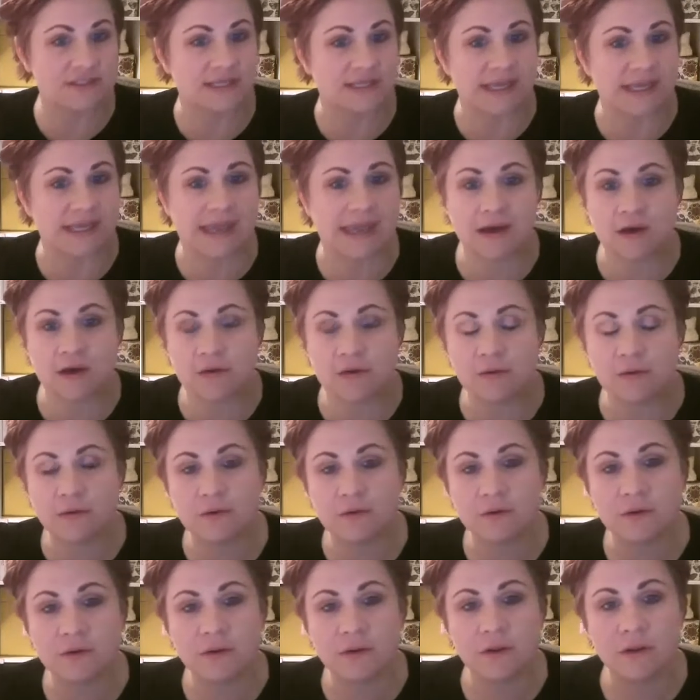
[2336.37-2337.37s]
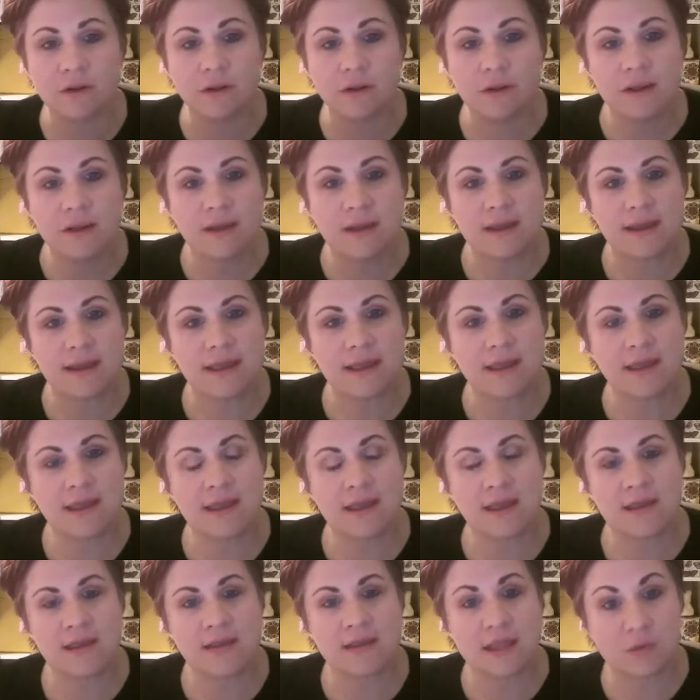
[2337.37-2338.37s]
account.
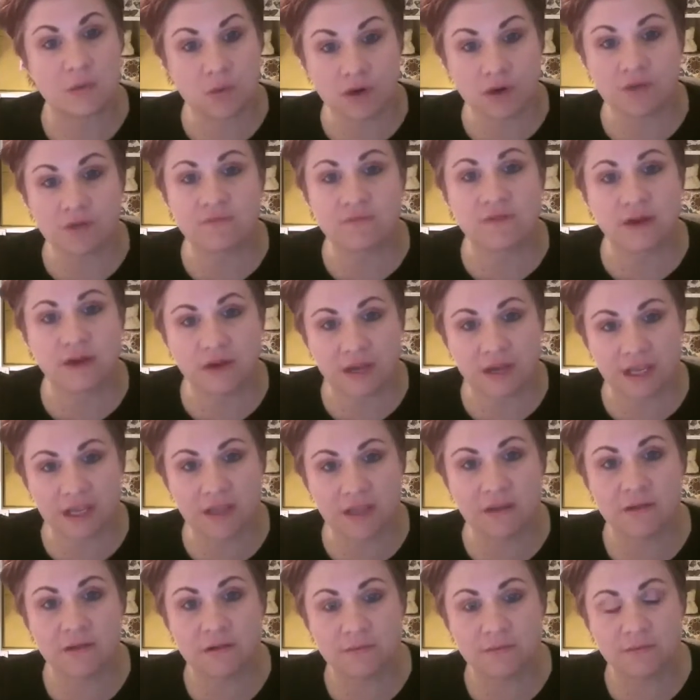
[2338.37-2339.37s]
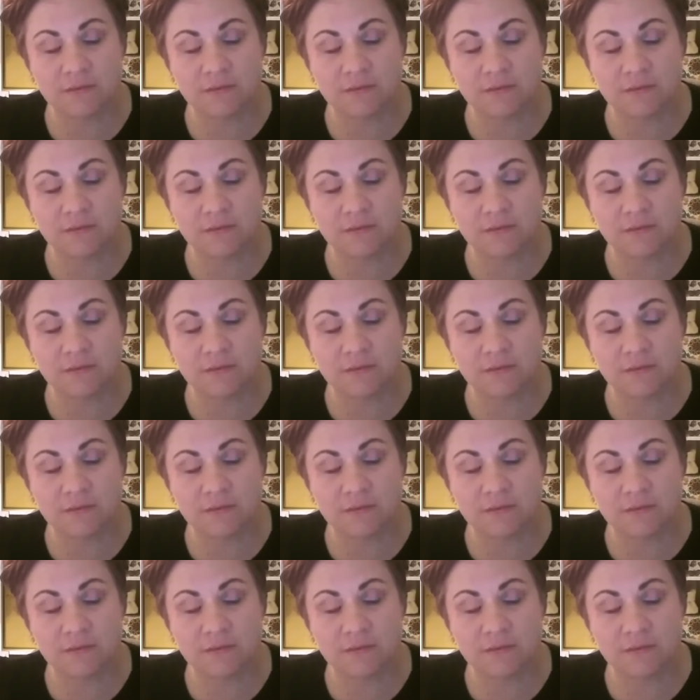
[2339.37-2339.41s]
And they work a very